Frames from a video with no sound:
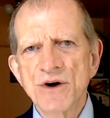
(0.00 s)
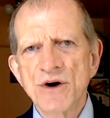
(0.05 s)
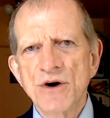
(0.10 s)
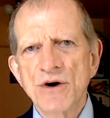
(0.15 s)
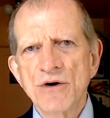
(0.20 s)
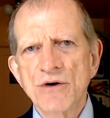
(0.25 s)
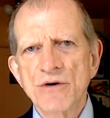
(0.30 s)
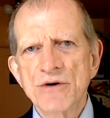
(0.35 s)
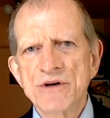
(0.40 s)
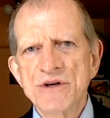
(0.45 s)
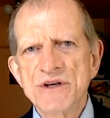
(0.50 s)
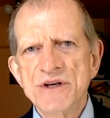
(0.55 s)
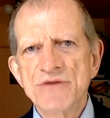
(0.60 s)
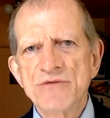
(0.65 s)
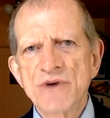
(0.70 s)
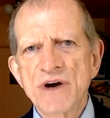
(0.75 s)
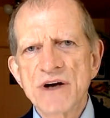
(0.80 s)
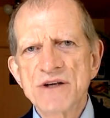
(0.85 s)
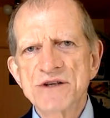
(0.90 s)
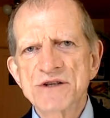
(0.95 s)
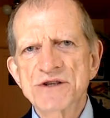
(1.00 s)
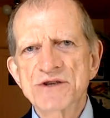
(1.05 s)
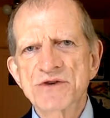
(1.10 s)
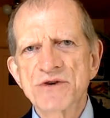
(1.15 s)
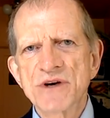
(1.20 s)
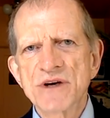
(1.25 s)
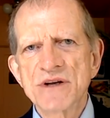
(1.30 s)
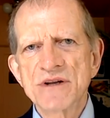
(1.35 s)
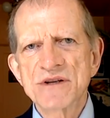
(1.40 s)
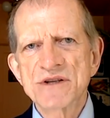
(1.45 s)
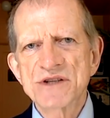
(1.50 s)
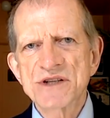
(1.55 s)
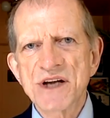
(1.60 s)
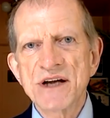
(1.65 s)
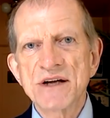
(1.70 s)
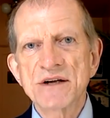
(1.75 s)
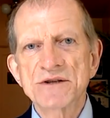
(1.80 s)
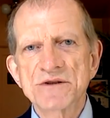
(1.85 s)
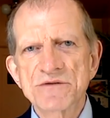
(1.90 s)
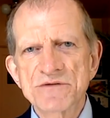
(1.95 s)
or deregistering the
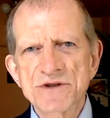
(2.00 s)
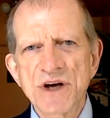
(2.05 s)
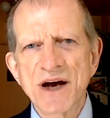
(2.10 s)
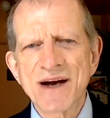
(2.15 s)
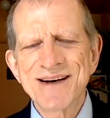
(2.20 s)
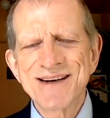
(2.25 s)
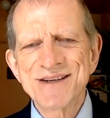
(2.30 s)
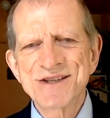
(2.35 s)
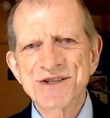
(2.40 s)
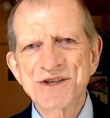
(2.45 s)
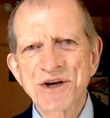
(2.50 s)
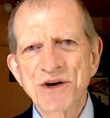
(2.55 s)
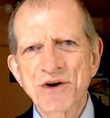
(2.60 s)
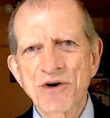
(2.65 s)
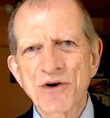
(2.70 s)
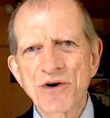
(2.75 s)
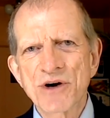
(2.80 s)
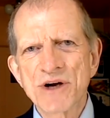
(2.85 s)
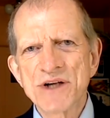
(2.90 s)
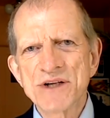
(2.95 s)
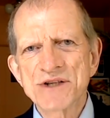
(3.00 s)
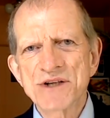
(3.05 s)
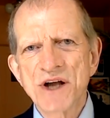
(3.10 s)
sales of Chinese securities,